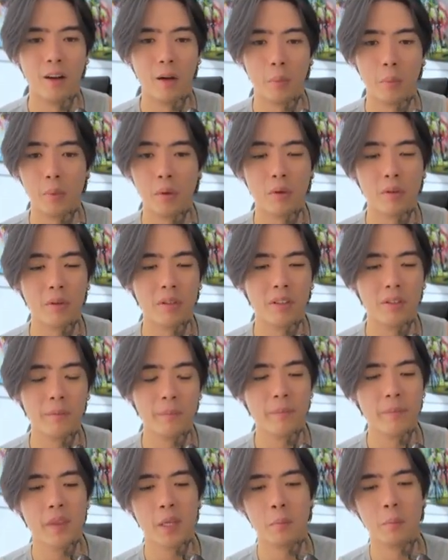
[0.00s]
beauty,
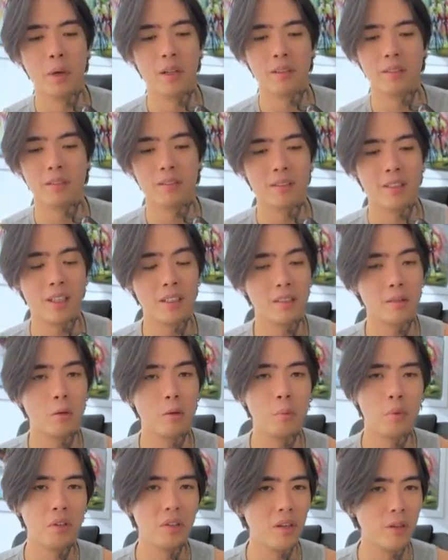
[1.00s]
but that's
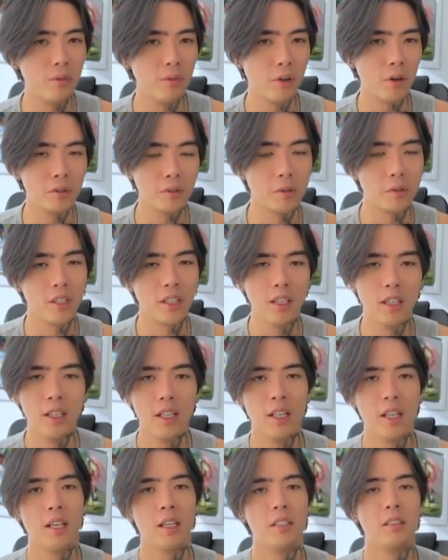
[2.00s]
completely false. Okay,
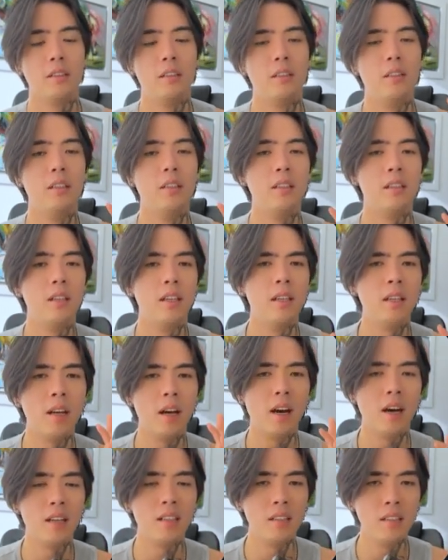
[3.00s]
the
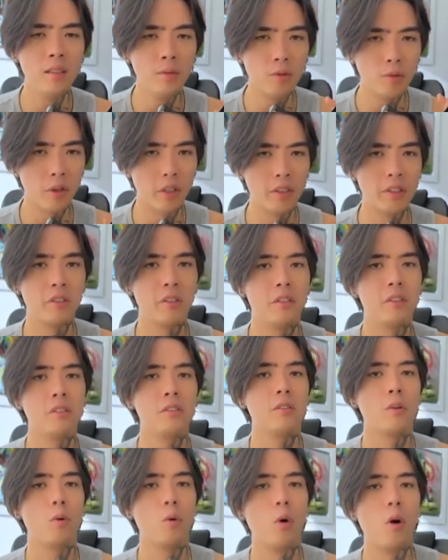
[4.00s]
AI influencers
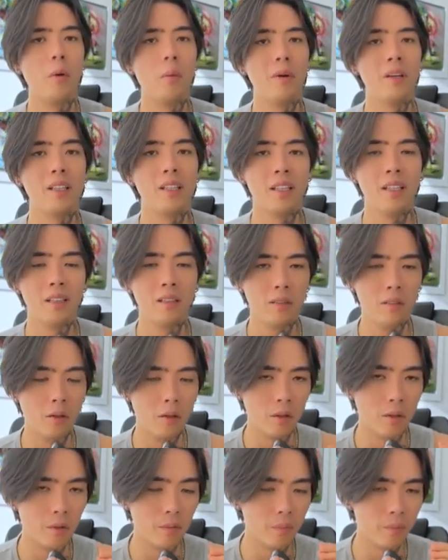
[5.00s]
who are making
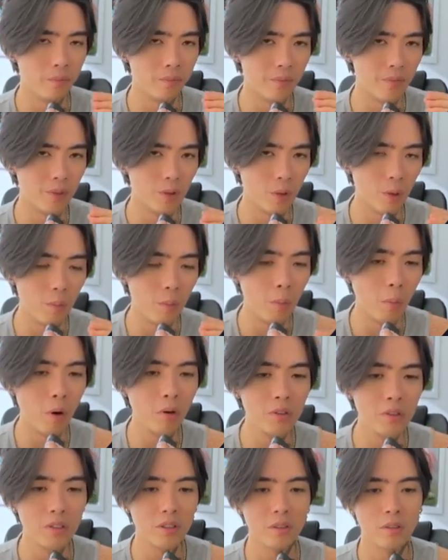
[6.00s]
the
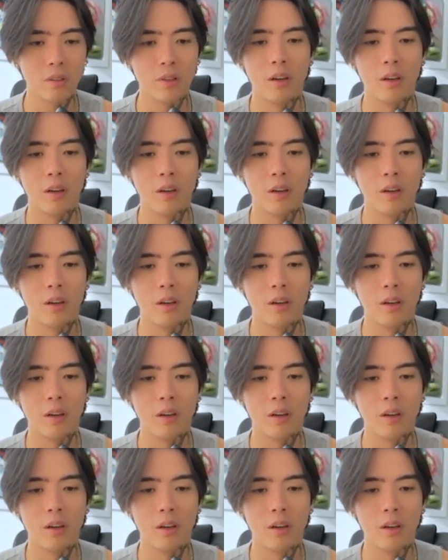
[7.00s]
most